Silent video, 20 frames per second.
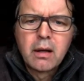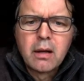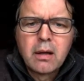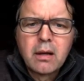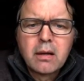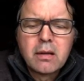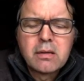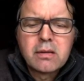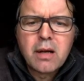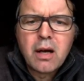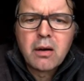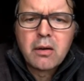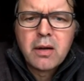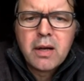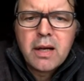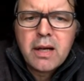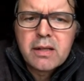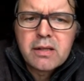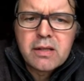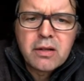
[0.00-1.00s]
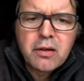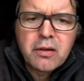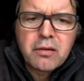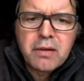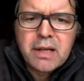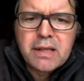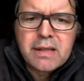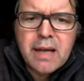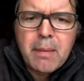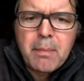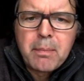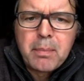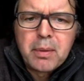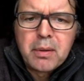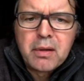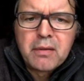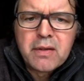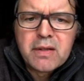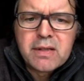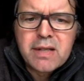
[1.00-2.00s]
So here's another
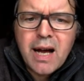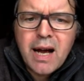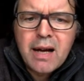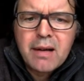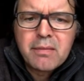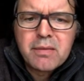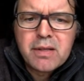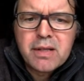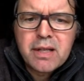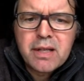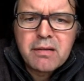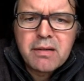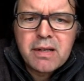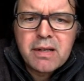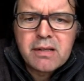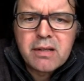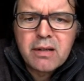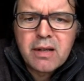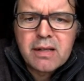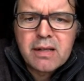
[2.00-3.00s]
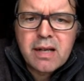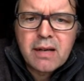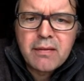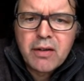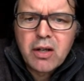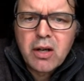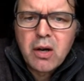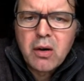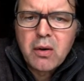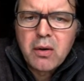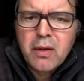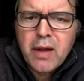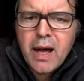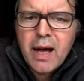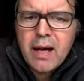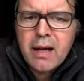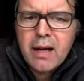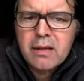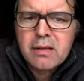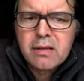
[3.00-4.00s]
example of a time series. So let's have a go at
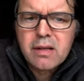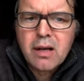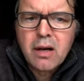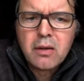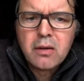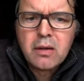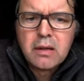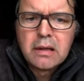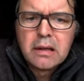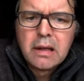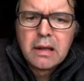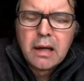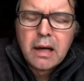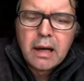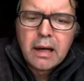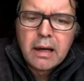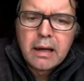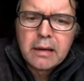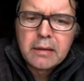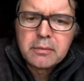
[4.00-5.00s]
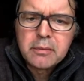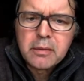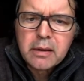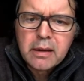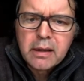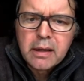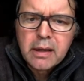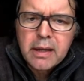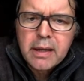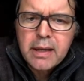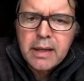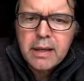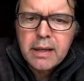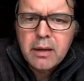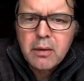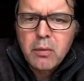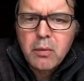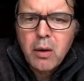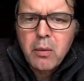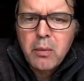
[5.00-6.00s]
that. So
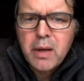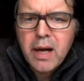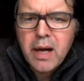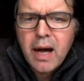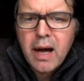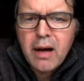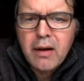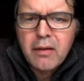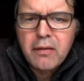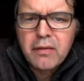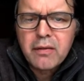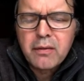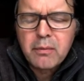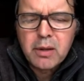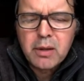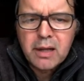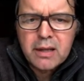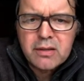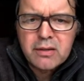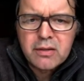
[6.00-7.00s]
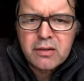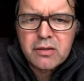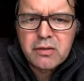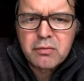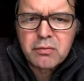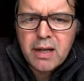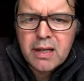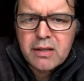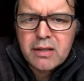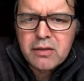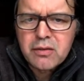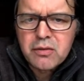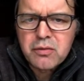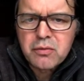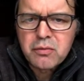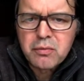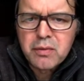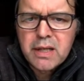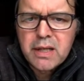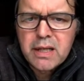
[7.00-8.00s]
here what we have, well, let's just
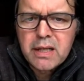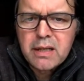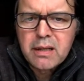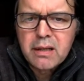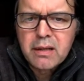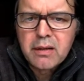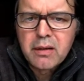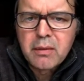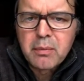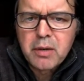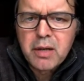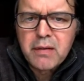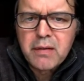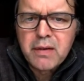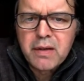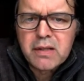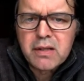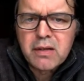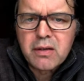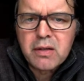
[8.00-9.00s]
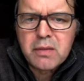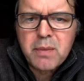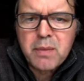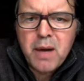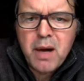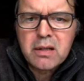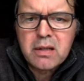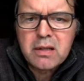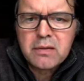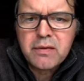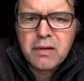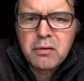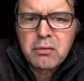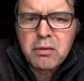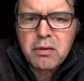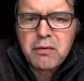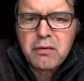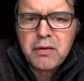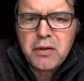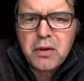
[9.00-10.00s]
read the briefing. So as part of a
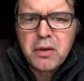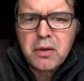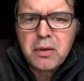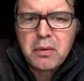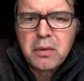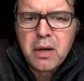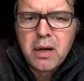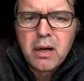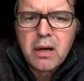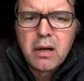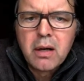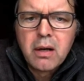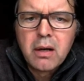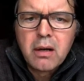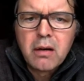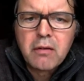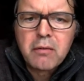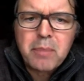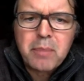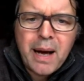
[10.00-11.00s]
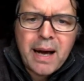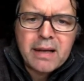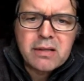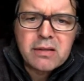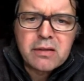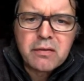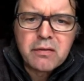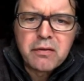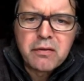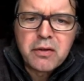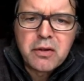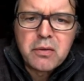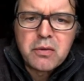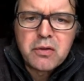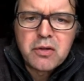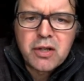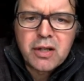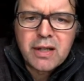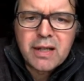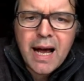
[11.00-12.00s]
review of past and
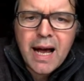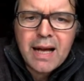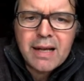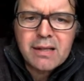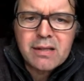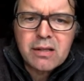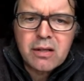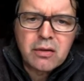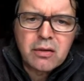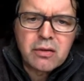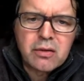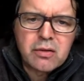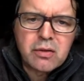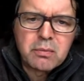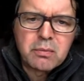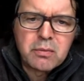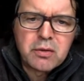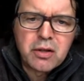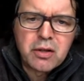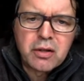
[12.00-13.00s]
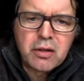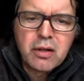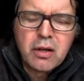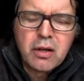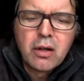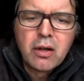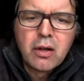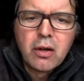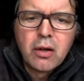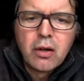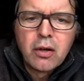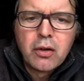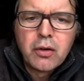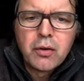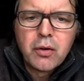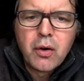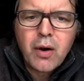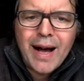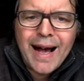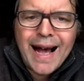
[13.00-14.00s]
future gas consumption,
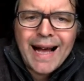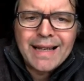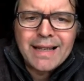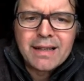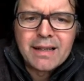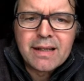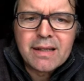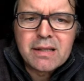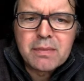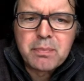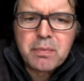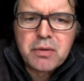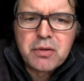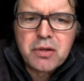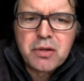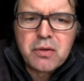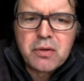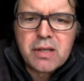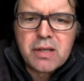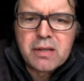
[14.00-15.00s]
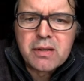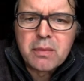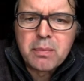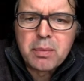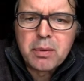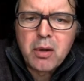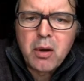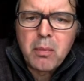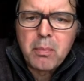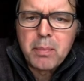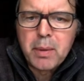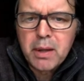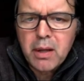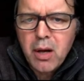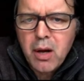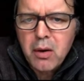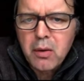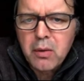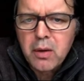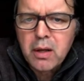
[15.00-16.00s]
your analyst produces the plot
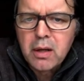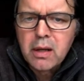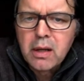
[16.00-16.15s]
below.